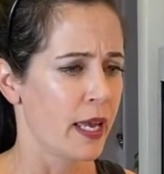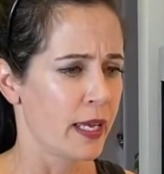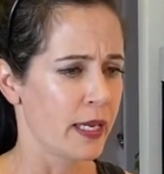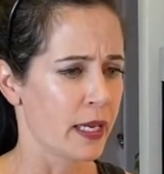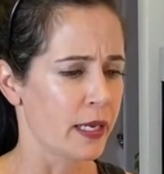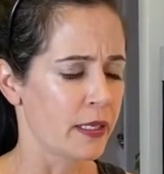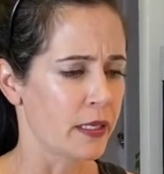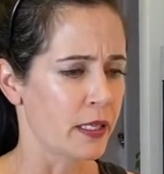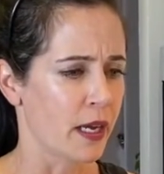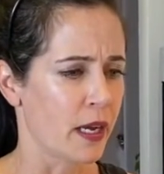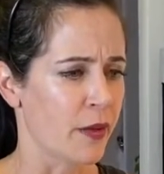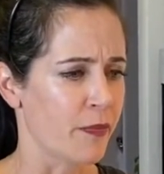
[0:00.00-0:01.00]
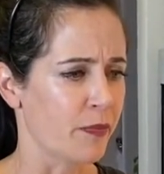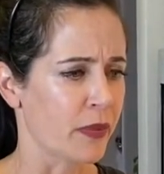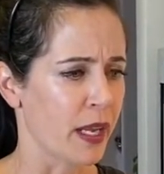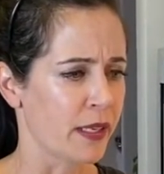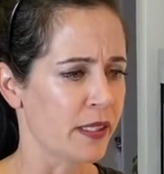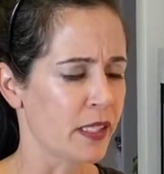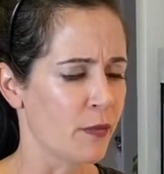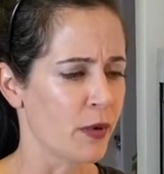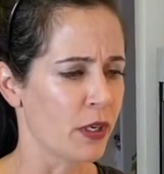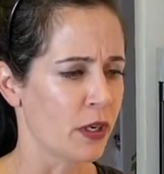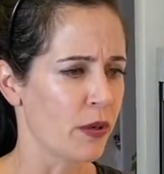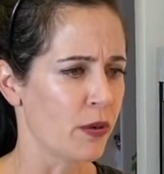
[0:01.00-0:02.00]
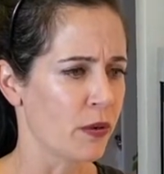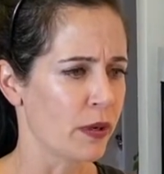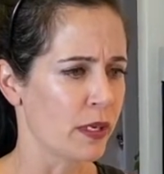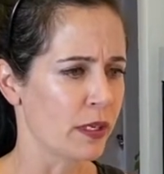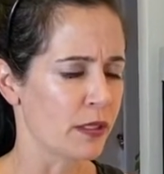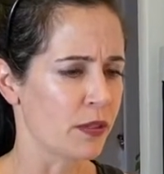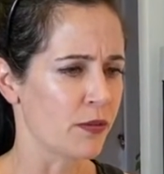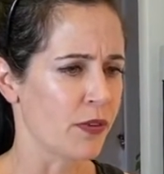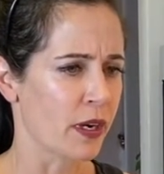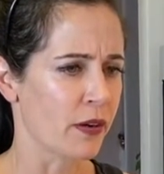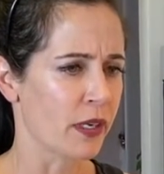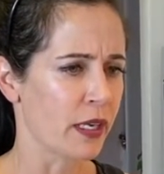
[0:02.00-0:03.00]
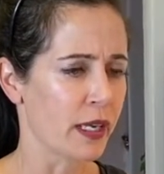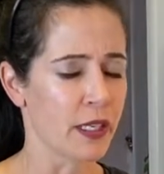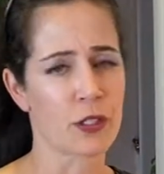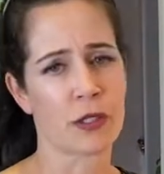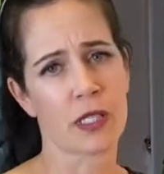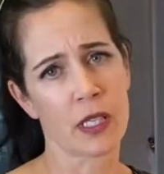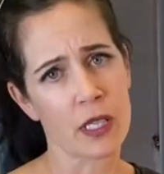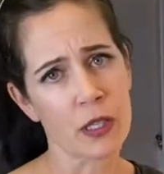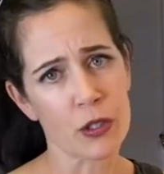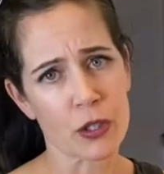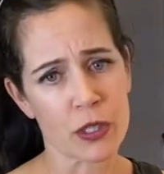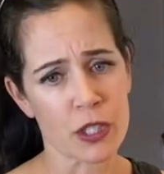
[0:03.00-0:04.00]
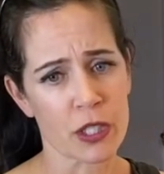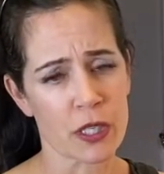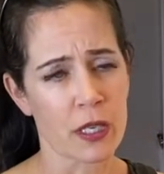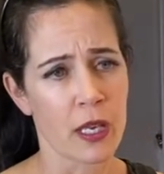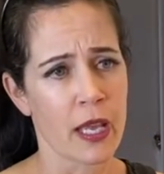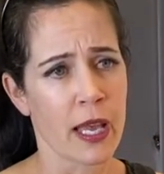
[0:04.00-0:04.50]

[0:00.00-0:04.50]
And as someone who is very interested in nutrition,